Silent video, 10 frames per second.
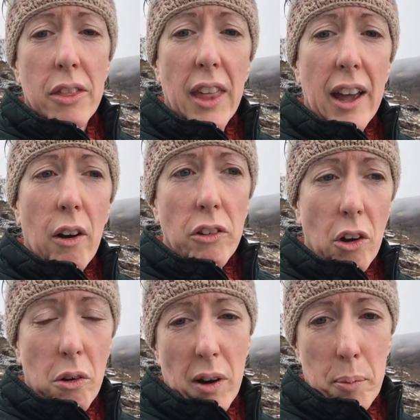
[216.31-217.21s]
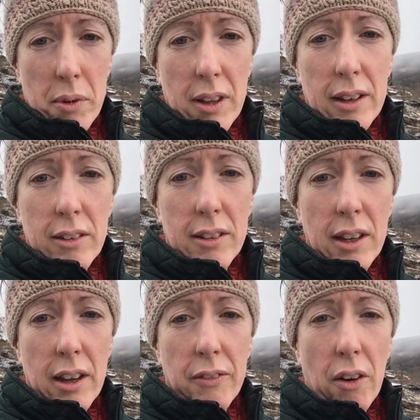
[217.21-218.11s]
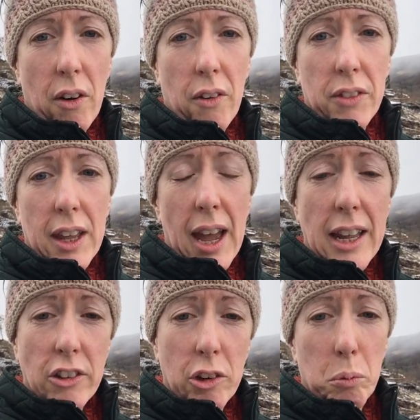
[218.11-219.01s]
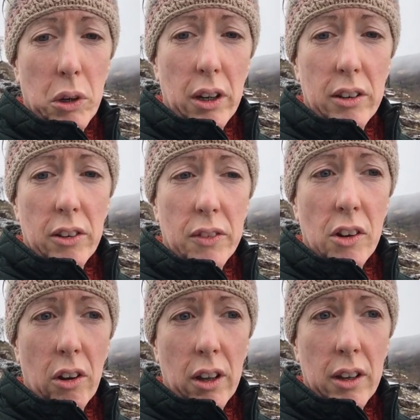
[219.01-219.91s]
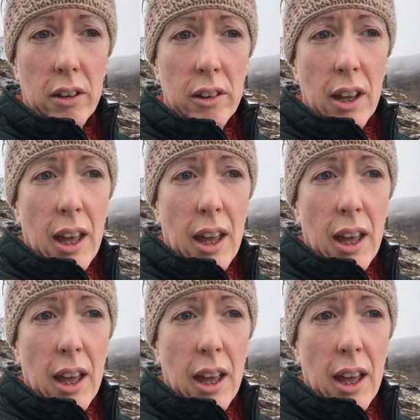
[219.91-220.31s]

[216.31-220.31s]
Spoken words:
They are not representative of the ancient woodland of Scotland,